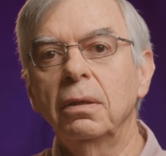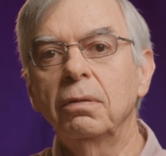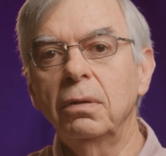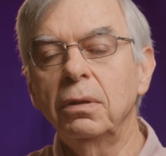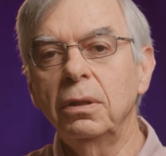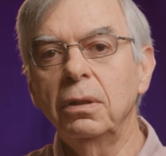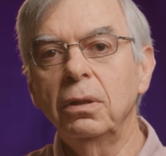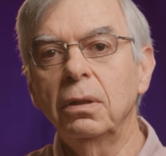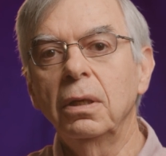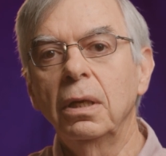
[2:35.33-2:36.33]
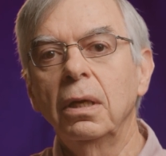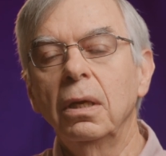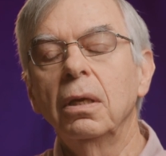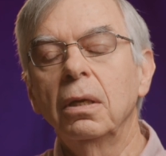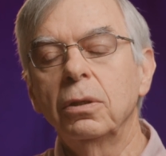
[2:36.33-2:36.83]
very
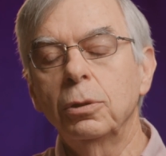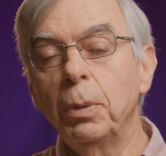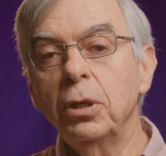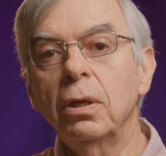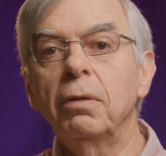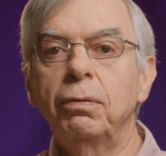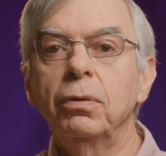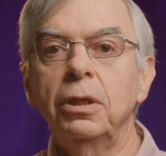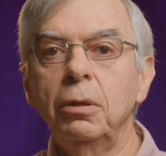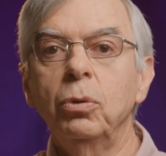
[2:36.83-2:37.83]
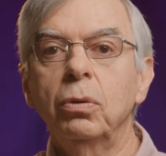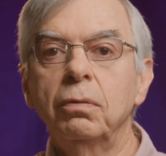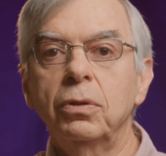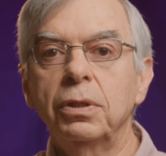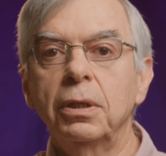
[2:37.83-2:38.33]
special for the Hebrew
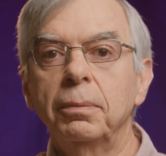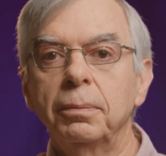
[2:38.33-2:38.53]
University.